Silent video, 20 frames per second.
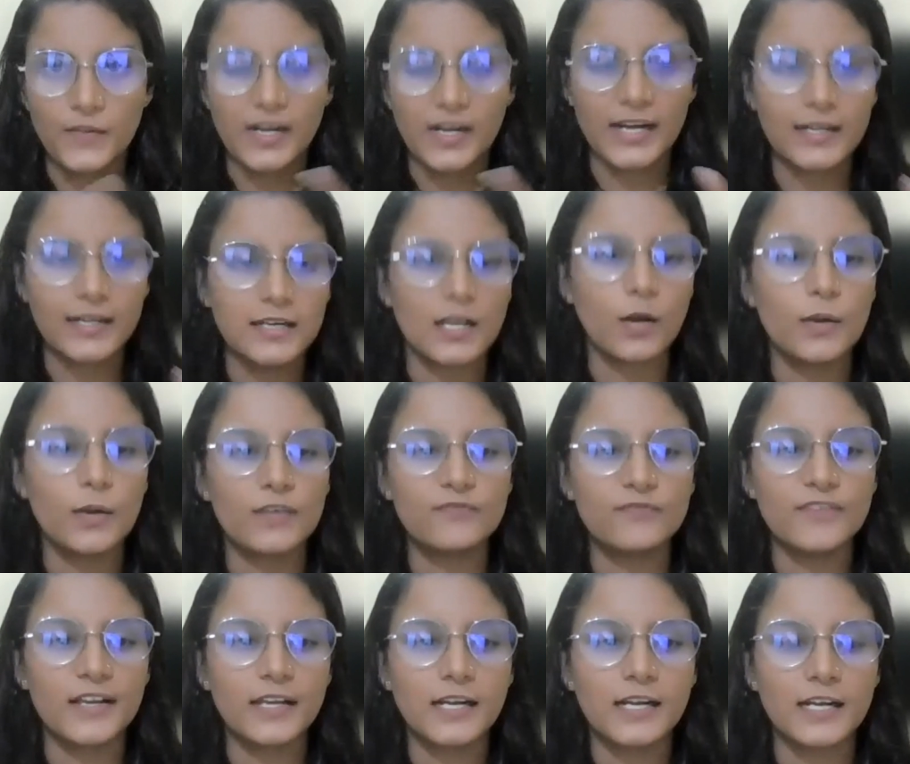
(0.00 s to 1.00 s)
right now,
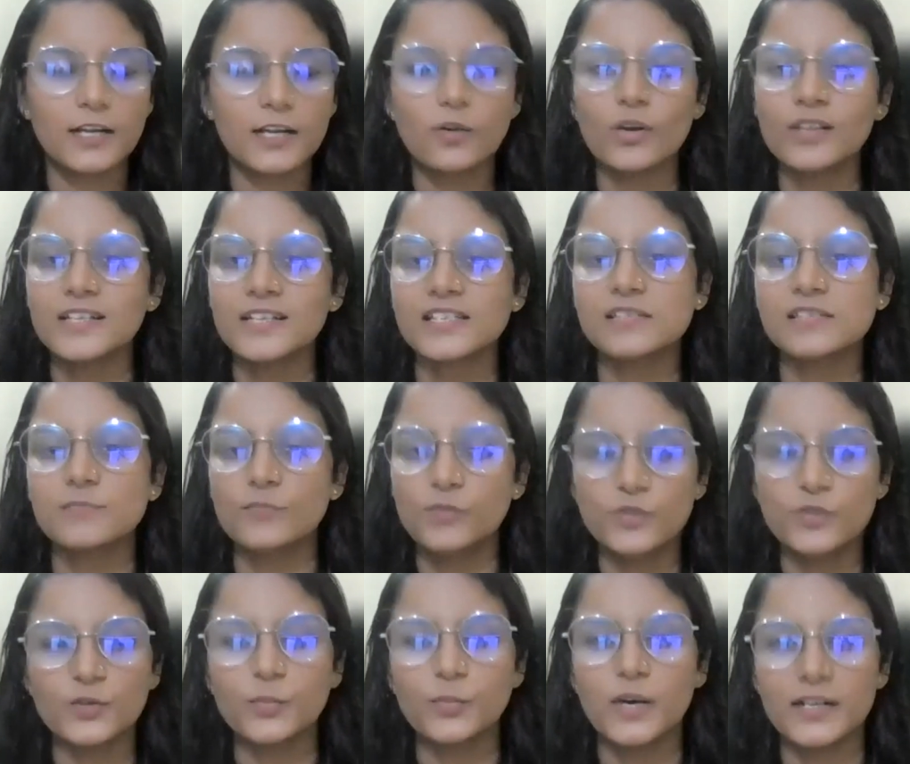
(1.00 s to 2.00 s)
if I click on this
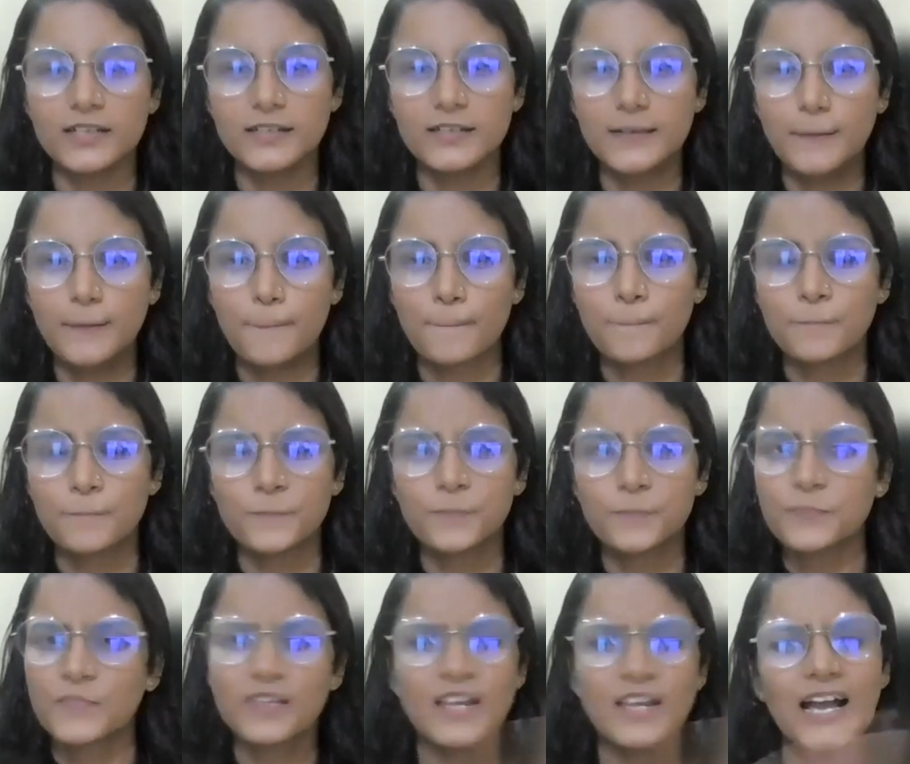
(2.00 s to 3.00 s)
mute button,
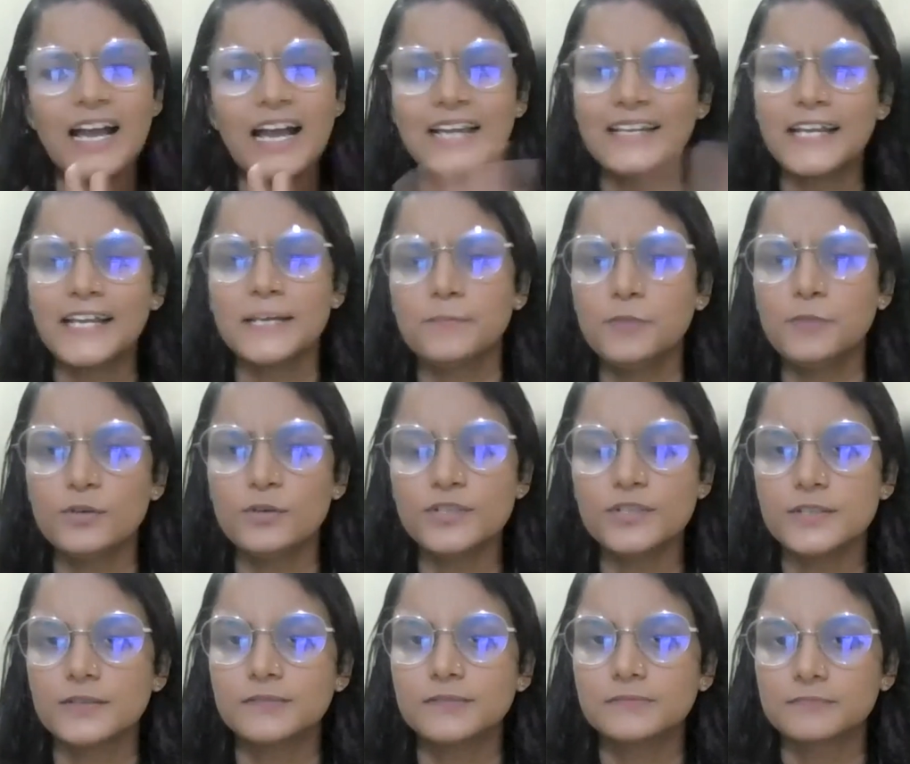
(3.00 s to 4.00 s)
I'll get
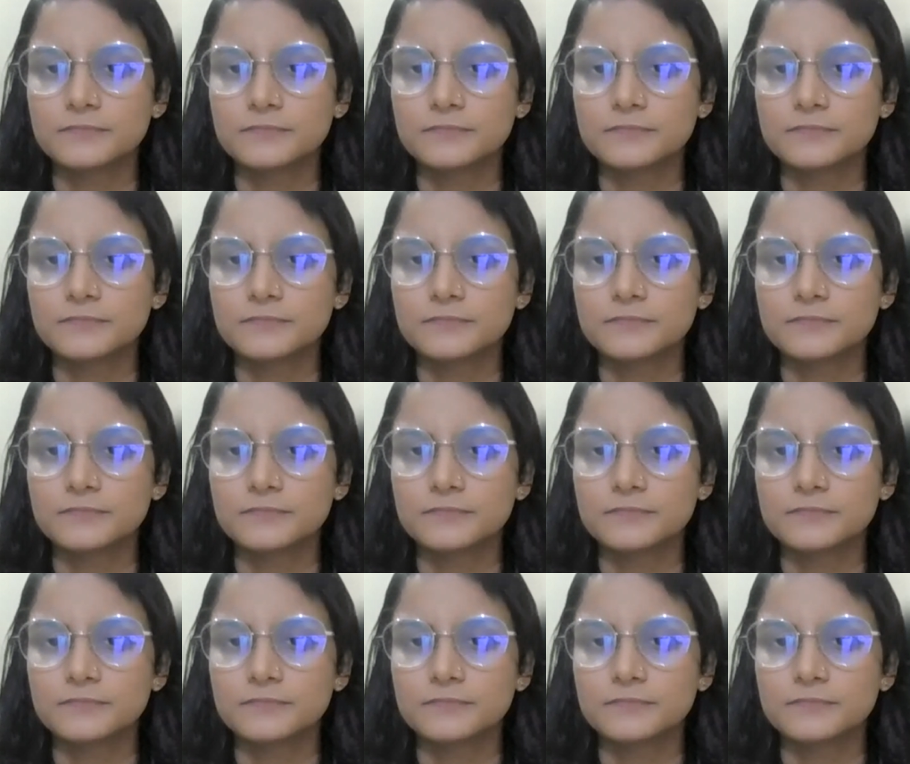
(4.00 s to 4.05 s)
mute.